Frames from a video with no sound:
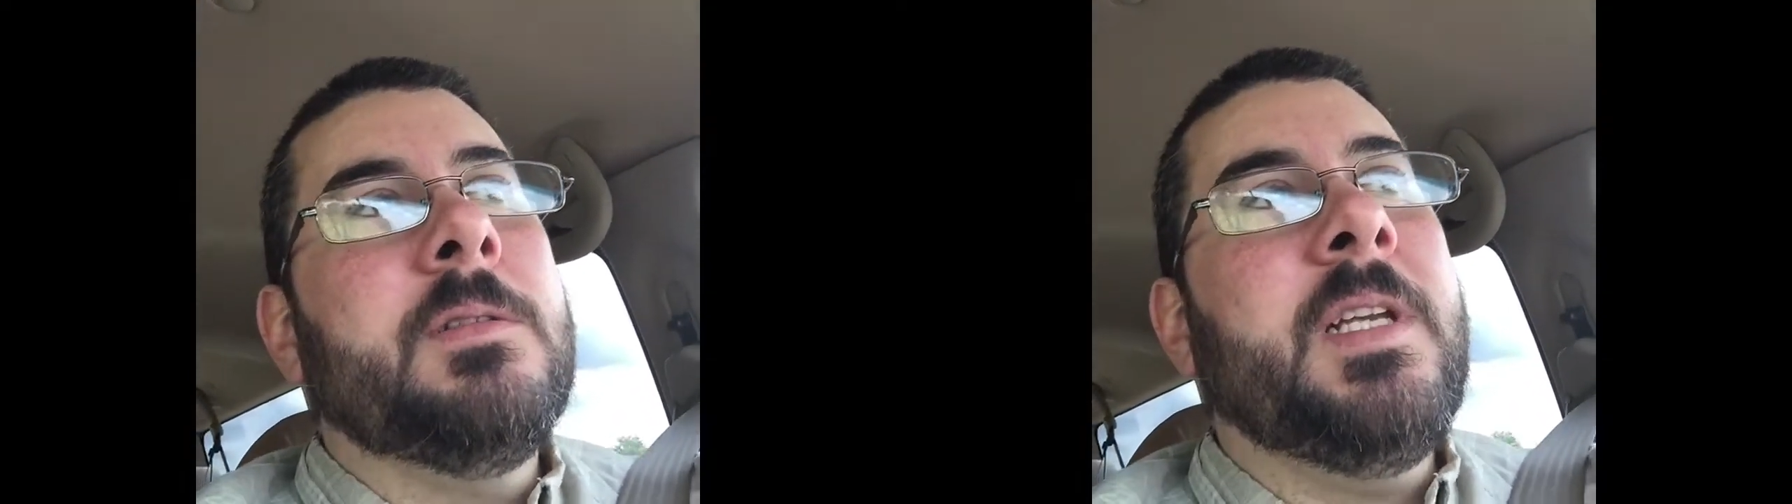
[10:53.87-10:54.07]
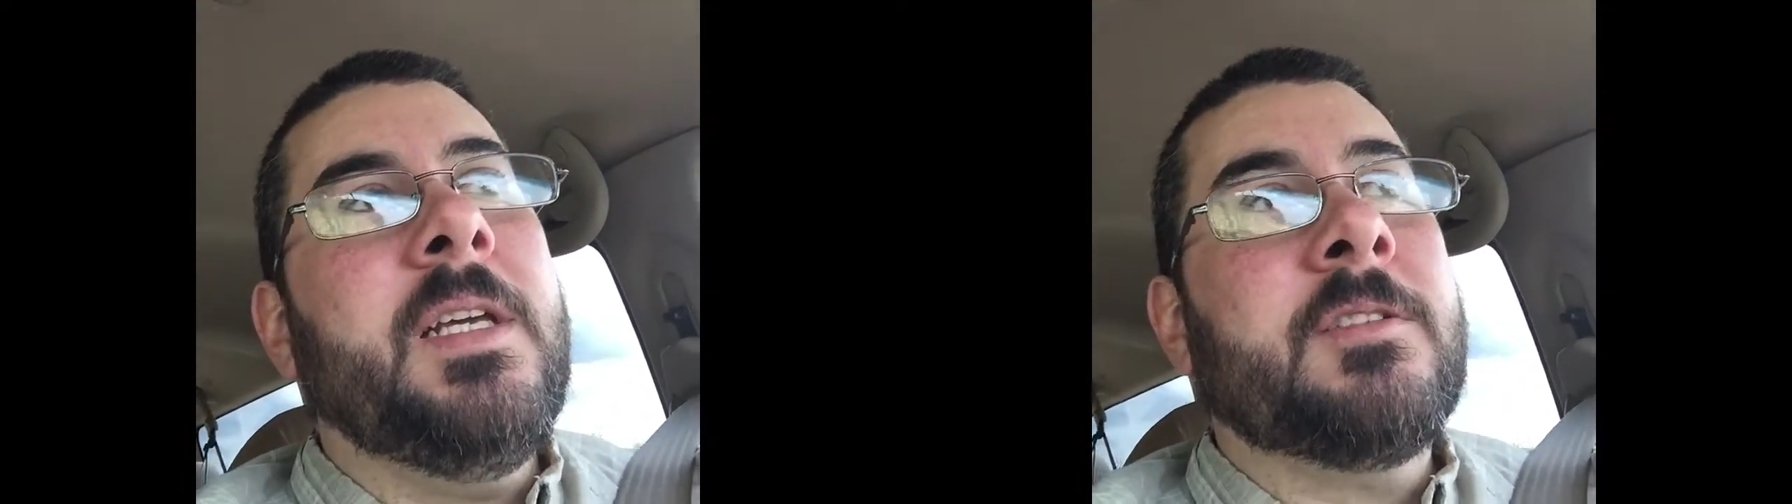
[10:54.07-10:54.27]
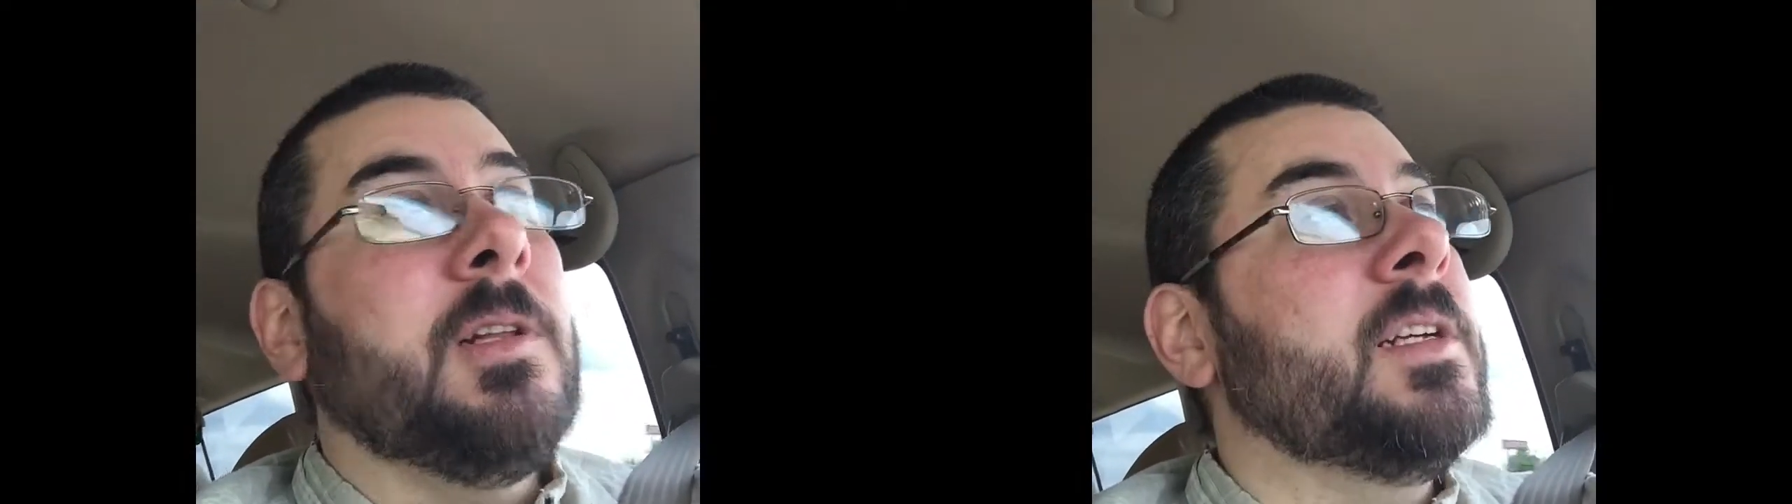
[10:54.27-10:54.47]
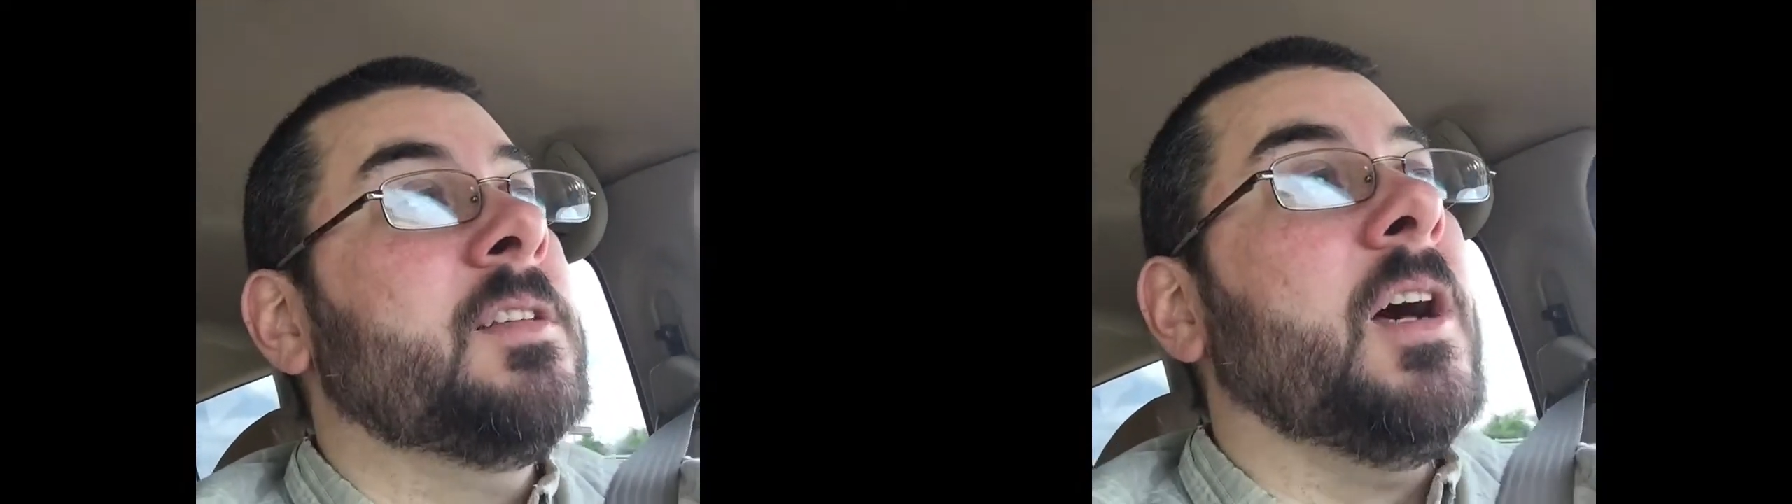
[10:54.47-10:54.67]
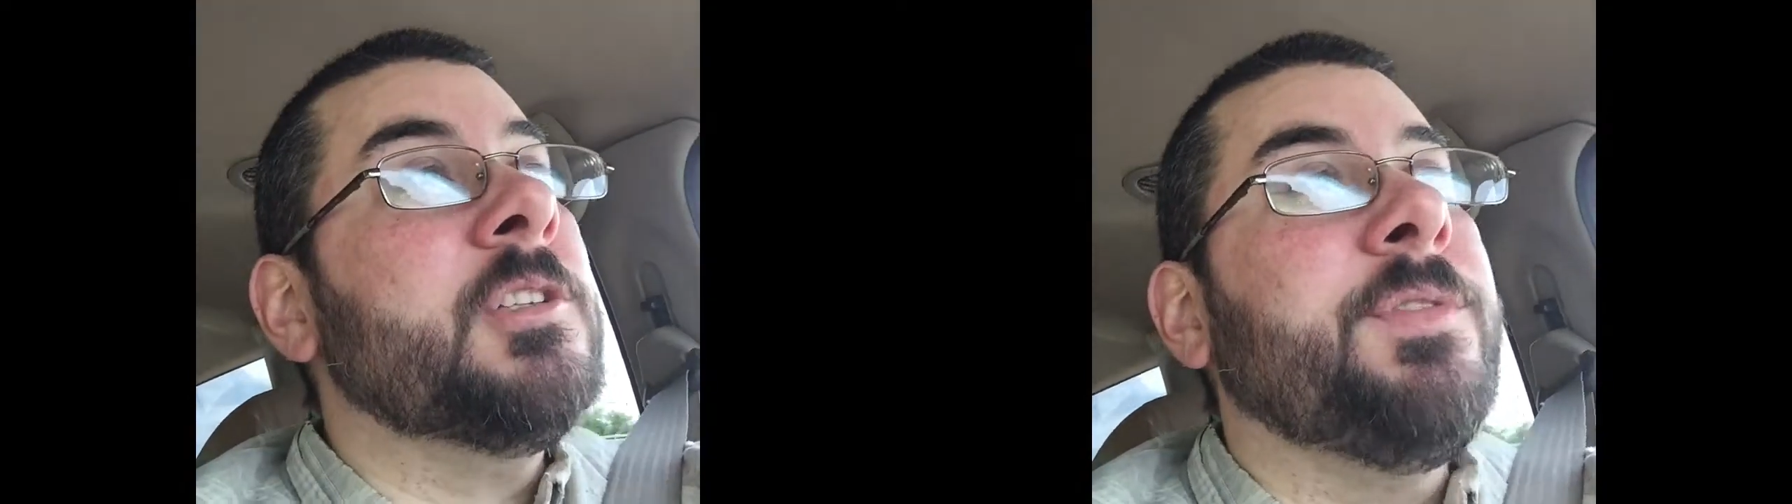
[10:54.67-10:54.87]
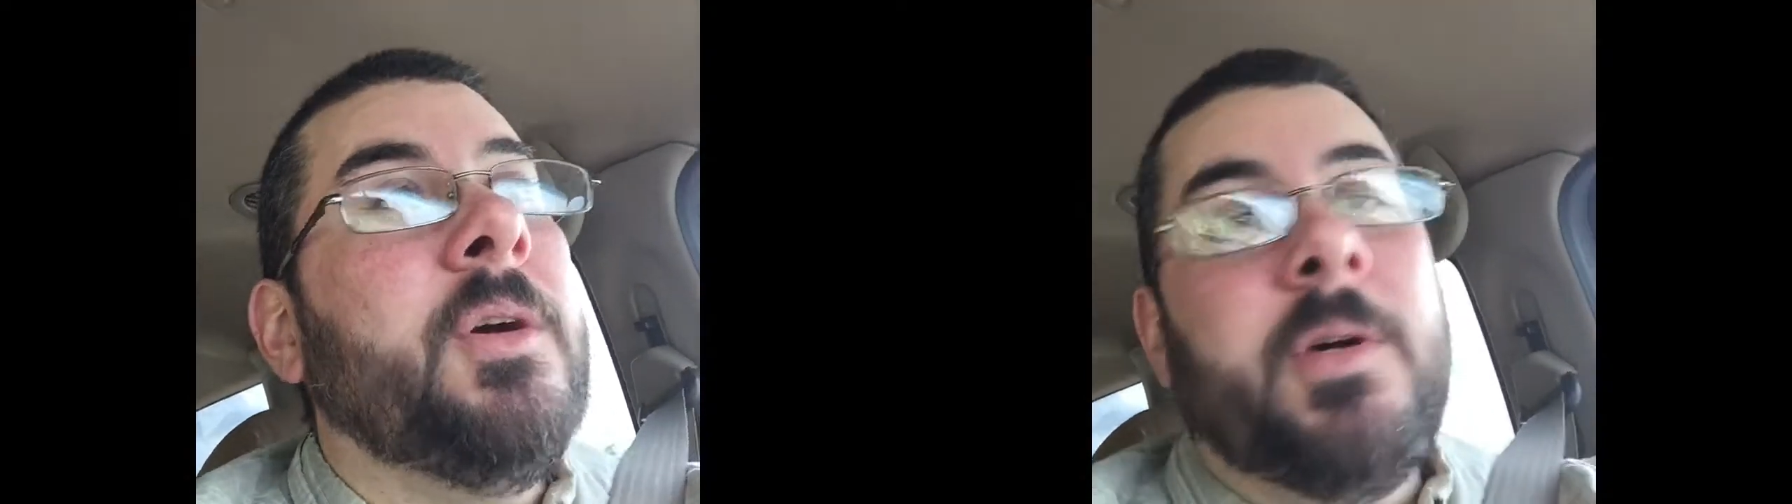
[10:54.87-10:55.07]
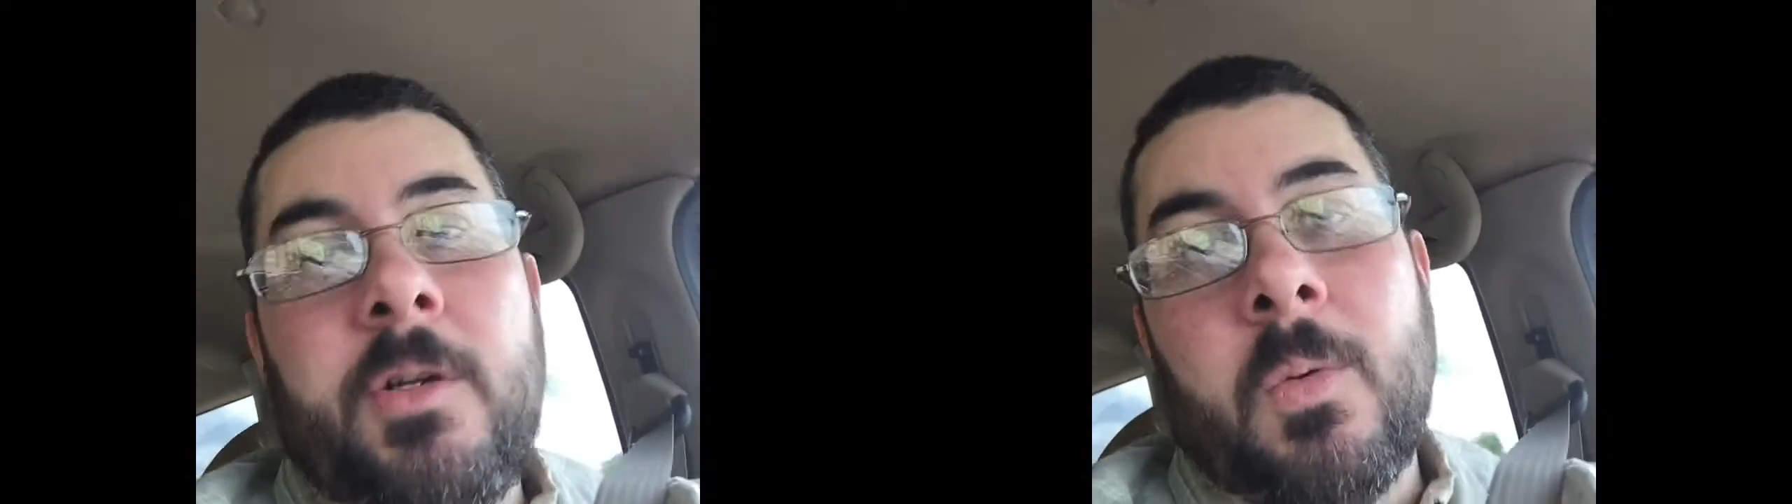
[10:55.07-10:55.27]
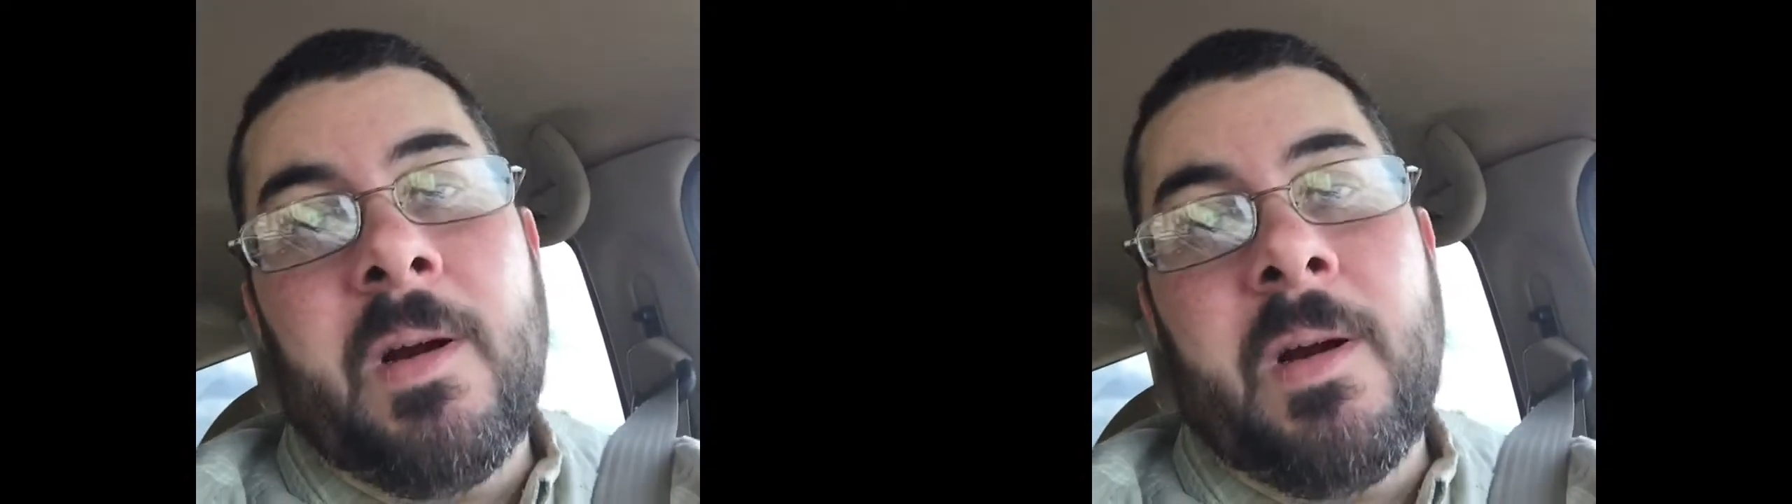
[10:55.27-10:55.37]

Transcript: diesel exhaust fluid to